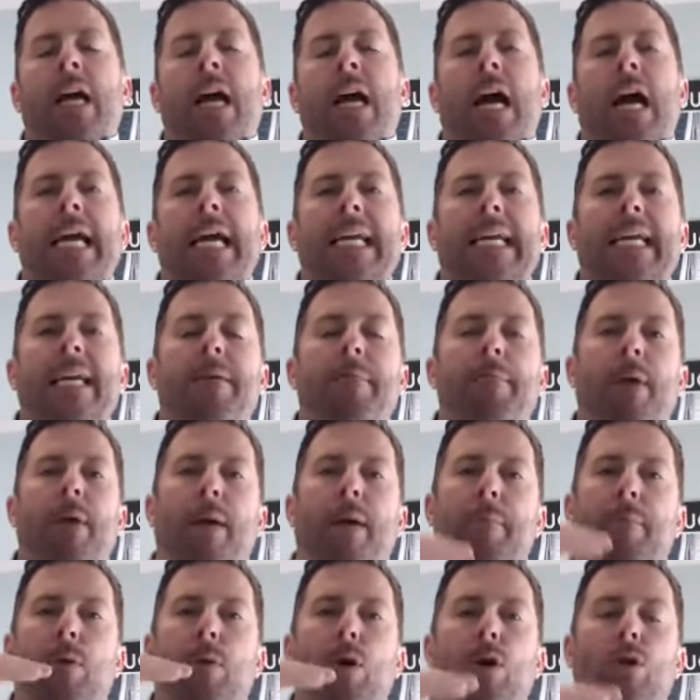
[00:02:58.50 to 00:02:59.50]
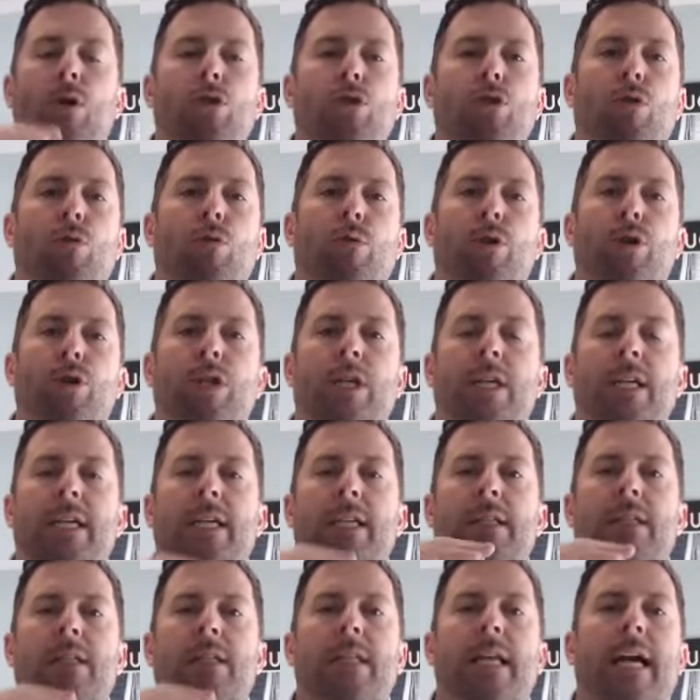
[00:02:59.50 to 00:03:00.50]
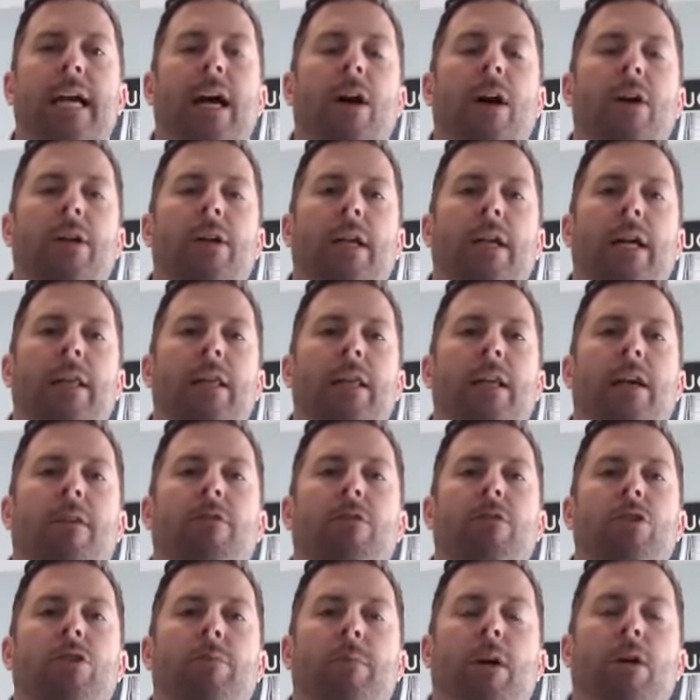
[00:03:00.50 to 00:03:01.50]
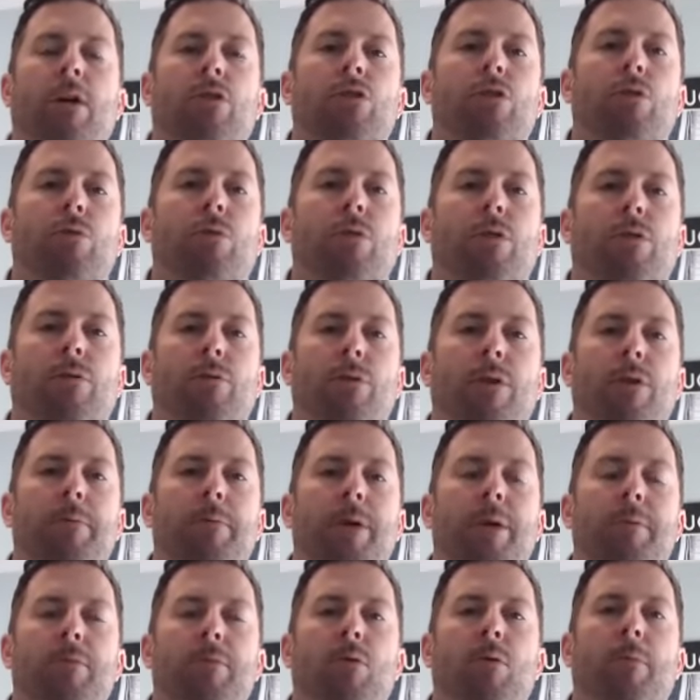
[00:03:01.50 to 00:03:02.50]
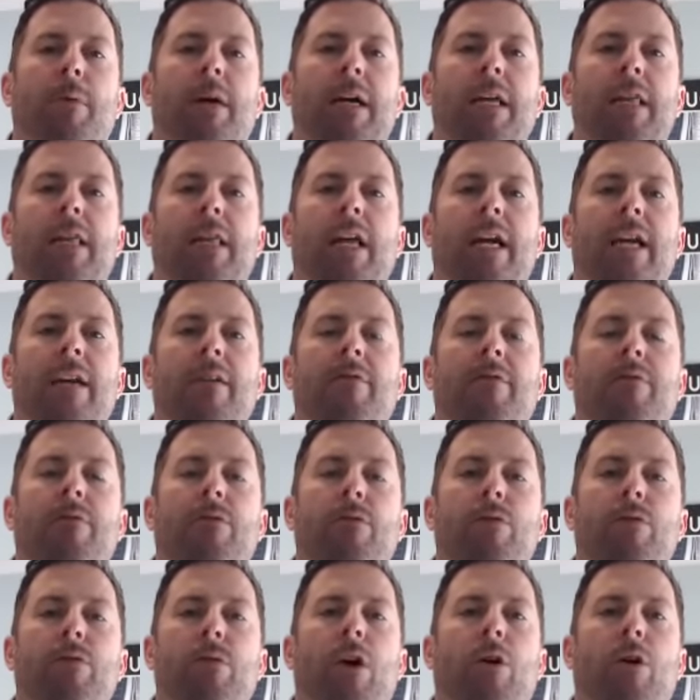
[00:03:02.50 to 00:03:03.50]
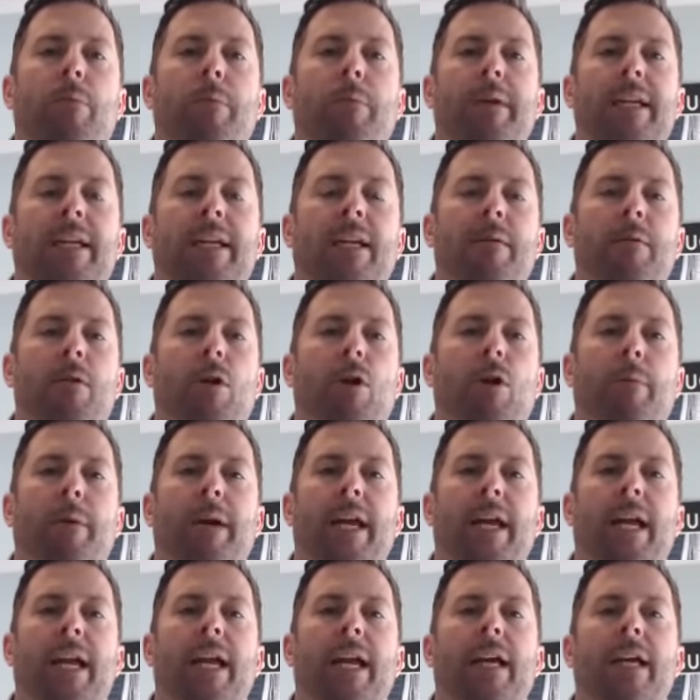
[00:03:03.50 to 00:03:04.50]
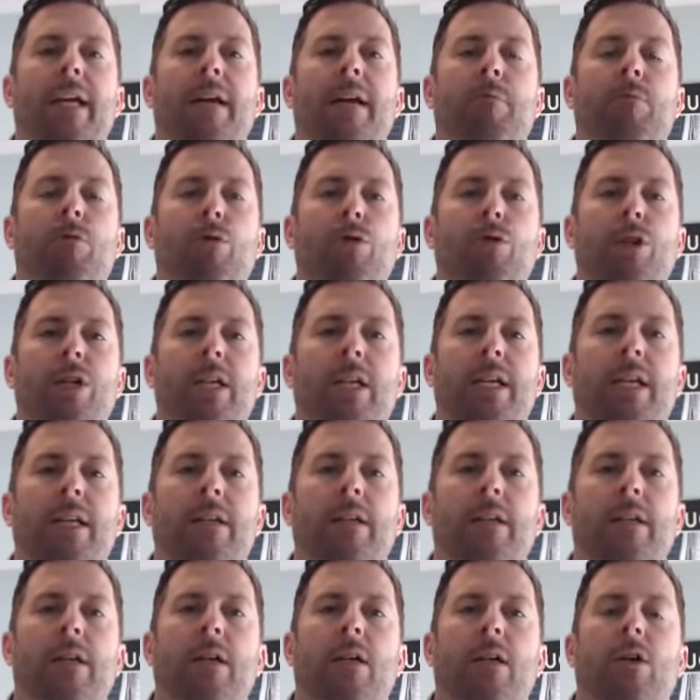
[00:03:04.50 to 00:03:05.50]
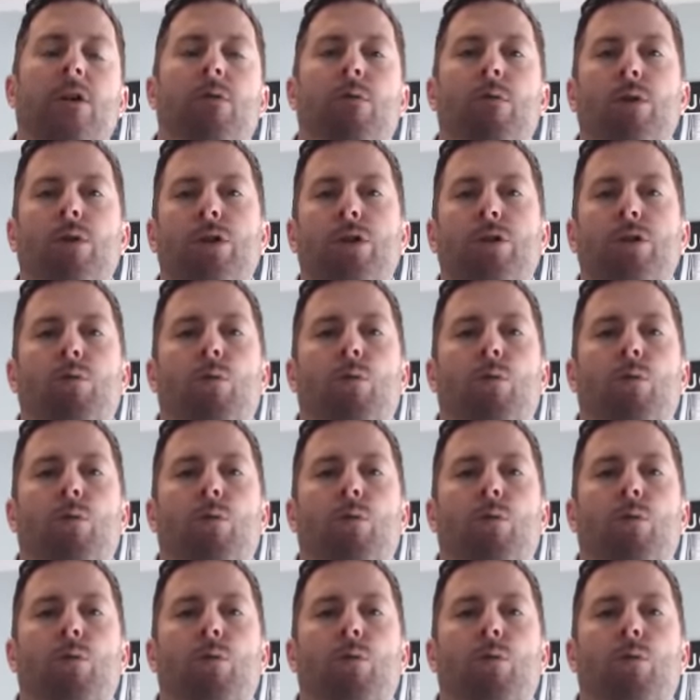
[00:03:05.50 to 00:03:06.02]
I get my personal routines down and I leverage about two or three people in my life to help me get on my AM routine, which is